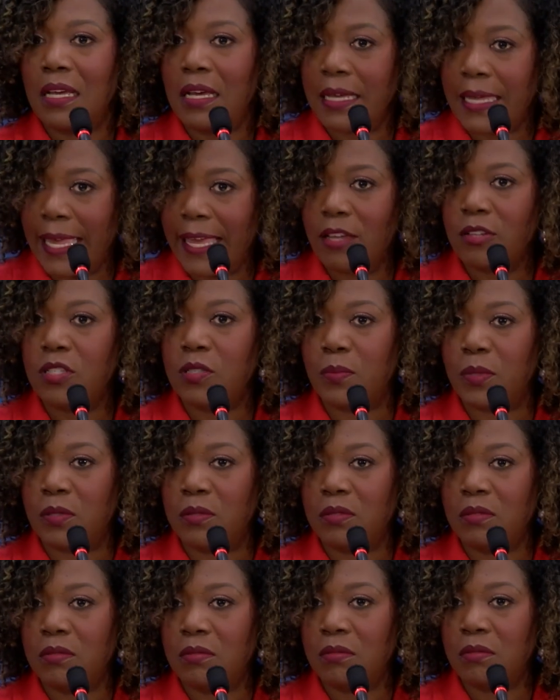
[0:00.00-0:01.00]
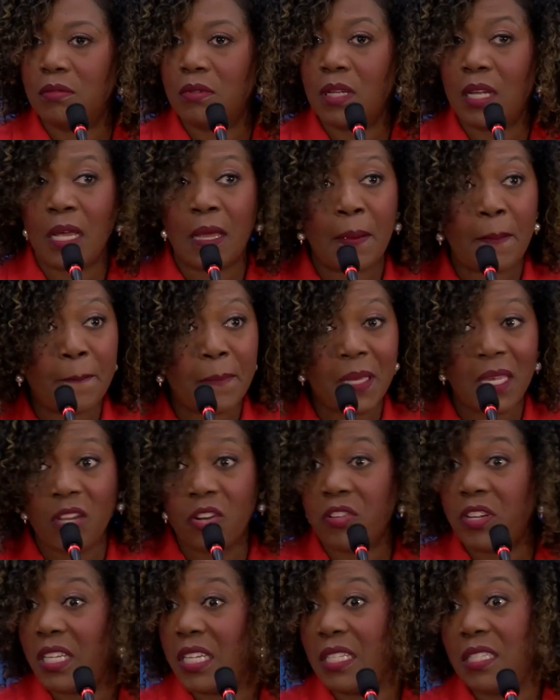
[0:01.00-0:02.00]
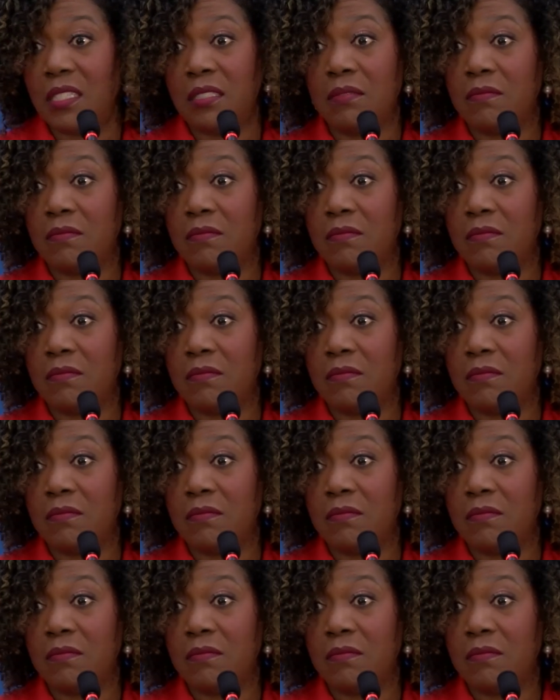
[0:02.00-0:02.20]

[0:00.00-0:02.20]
accountable, period.